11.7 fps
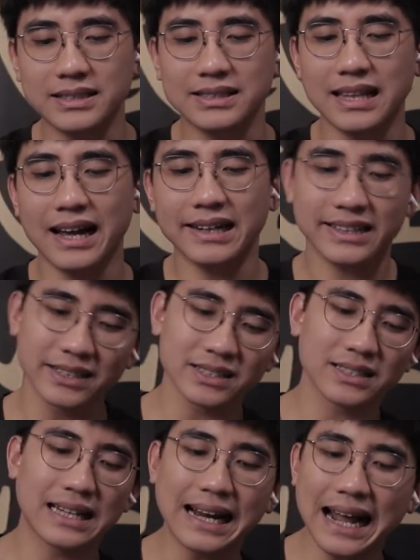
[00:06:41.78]
is like
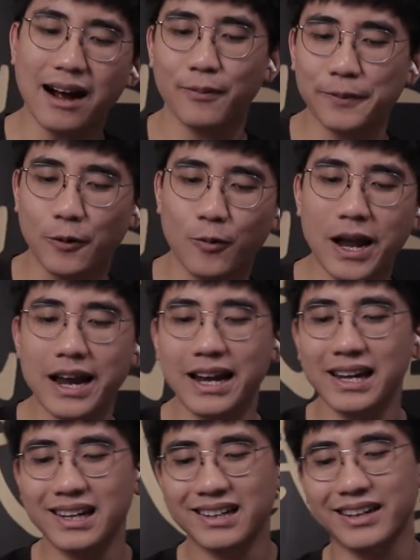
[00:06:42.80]
just get out of the
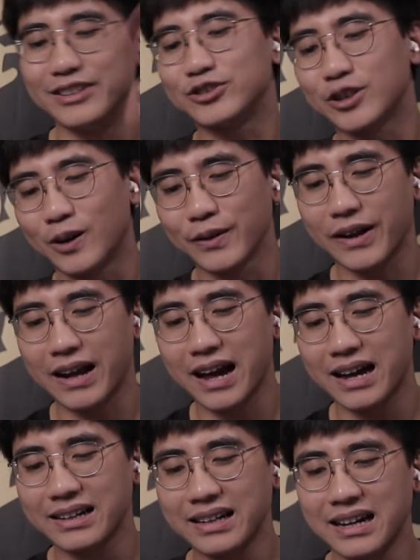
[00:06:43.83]
way, control the
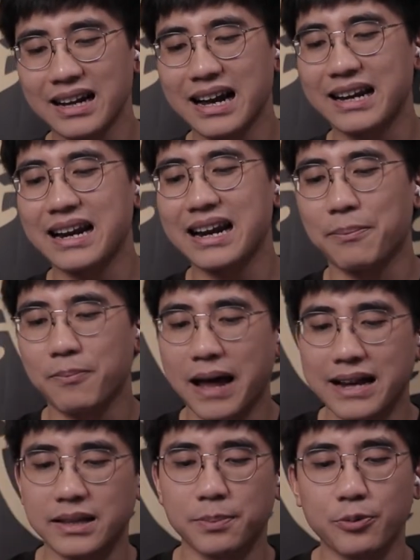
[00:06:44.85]
gun, and then
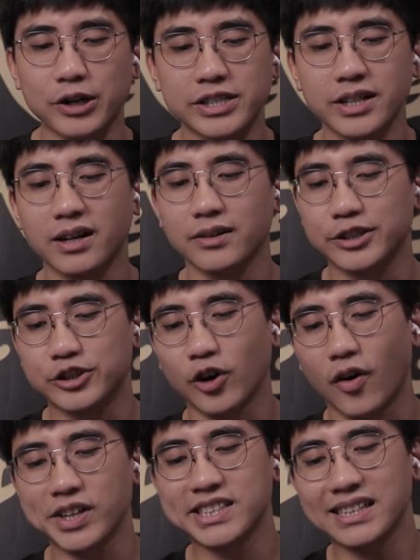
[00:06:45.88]
applying the pressure on the
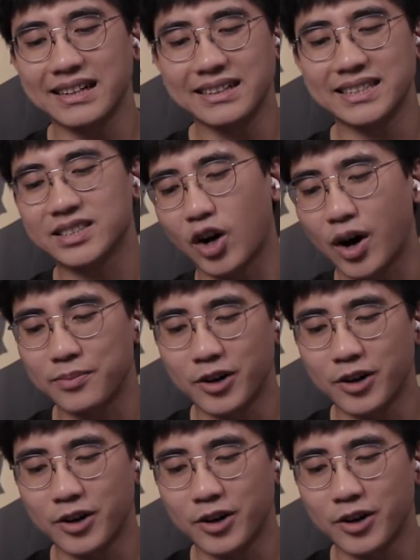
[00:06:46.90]
joints and disarm,